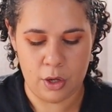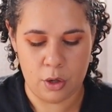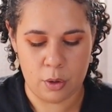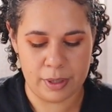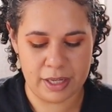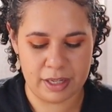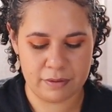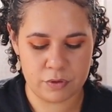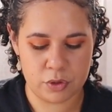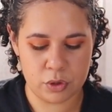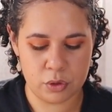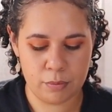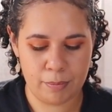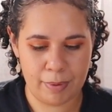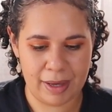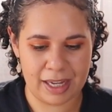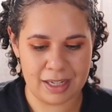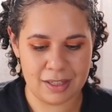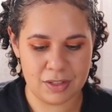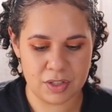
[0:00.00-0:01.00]
We have two
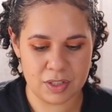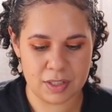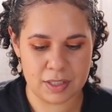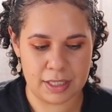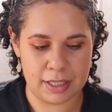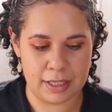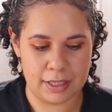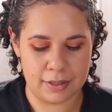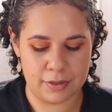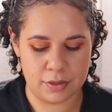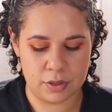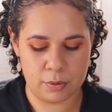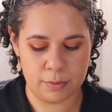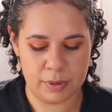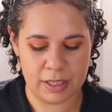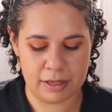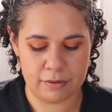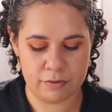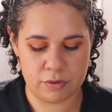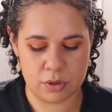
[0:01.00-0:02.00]
pages here, so
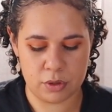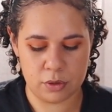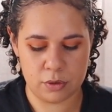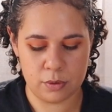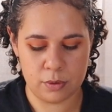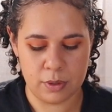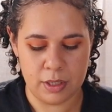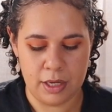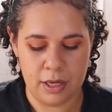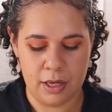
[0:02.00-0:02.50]
we have two